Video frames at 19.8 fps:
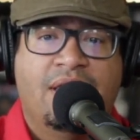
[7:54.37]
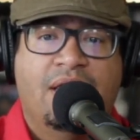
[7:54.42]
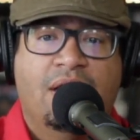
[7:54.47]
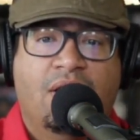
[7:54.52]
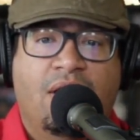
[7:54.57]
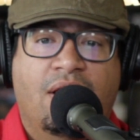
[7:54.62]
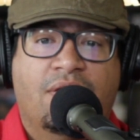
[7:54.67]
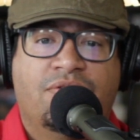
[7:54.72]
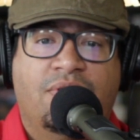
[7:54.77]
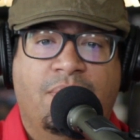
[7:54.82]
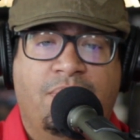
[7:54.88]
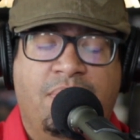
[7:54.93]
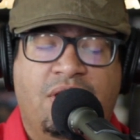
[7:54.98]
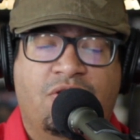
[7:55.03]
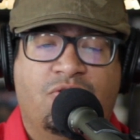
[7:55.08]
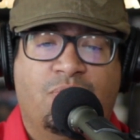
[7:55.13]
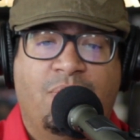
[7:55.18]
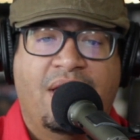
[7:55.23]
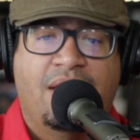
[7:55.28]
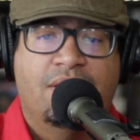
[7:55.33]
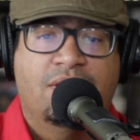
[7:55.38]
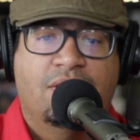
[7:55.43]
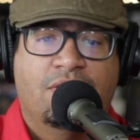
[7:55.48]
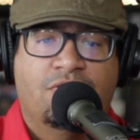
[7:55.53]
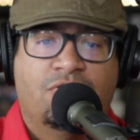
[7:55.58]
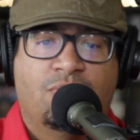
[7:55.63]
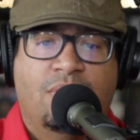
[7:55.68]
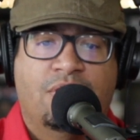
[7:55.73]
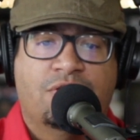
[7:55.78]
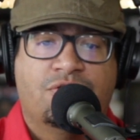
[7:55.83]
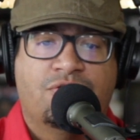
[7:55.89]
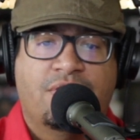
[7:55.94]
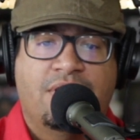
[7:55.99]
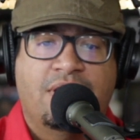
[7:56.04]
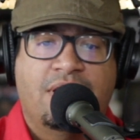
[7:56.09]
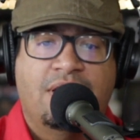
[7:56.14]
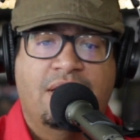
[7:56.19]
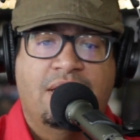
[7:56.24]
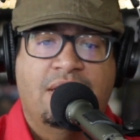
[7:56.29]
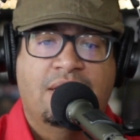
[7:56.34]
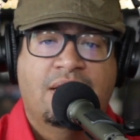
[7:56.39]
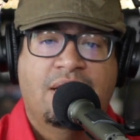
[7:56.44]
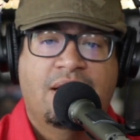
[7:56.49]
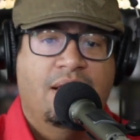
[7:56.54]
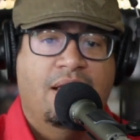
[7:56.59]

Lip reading: He lost a beast man to the sweltering heat.